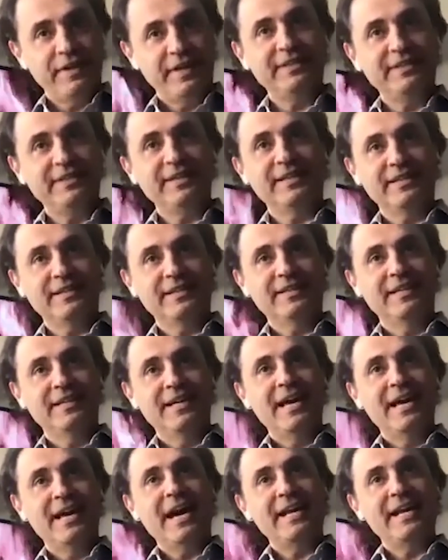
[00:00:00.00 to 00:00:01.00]
and failing
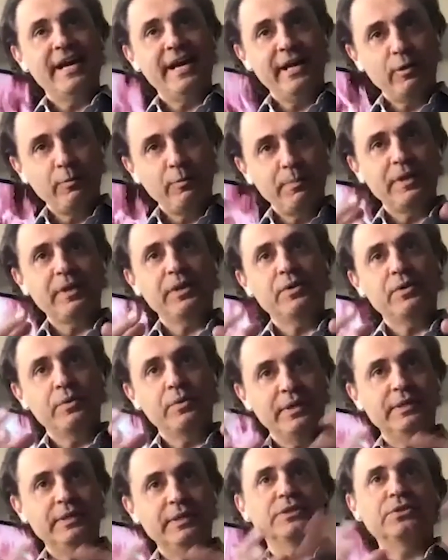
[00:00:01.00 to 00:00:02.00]
and
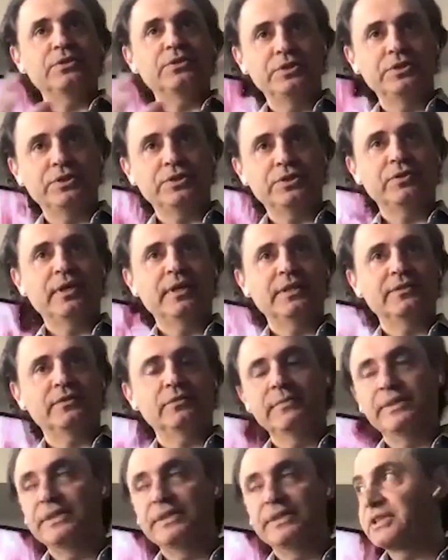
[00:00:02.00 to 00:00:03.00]
helping you in this digital
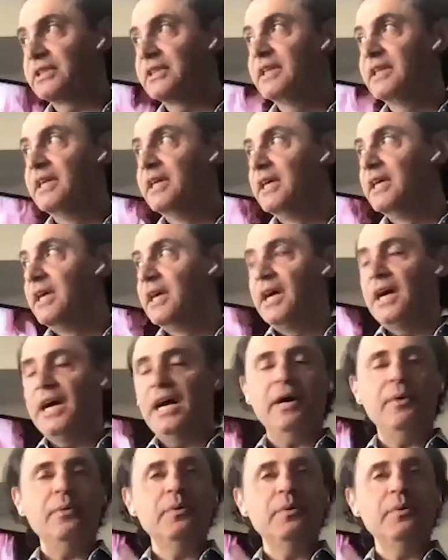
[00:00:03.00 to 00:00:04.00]
transformation.
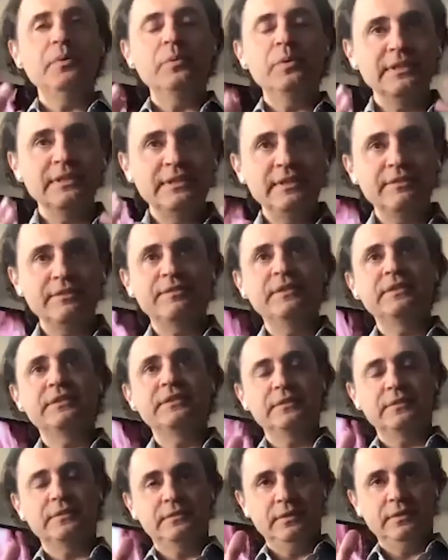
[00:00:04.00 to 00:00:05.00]
How was it
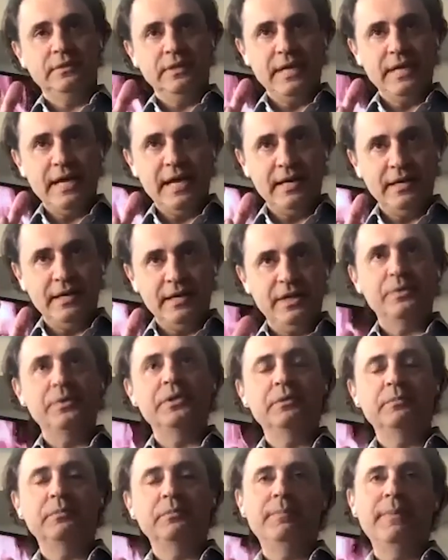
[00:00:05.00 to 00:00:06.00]
different at
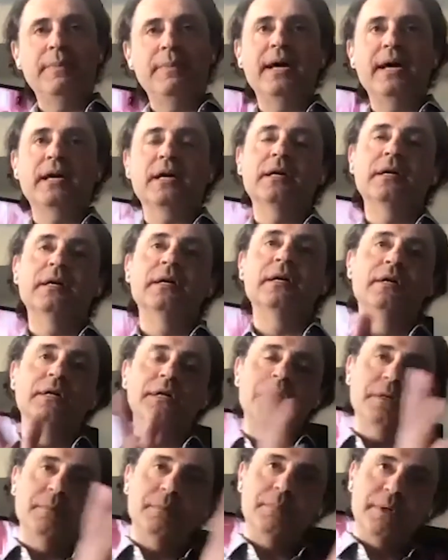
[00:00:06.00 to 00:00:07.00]
Equitable Bank
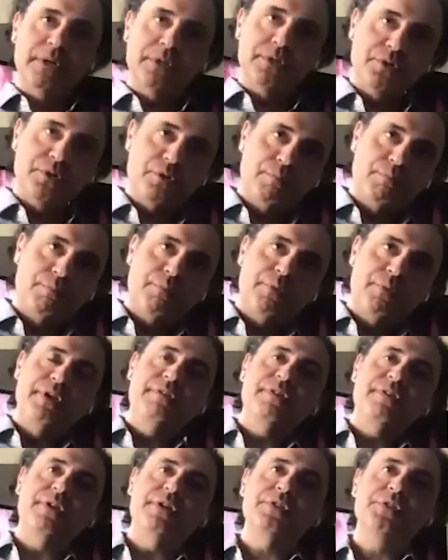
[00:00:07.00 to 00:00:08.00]
compared to your
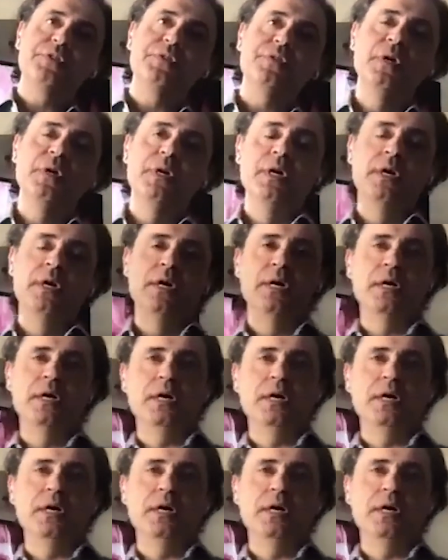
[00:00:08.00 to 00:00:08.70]
previous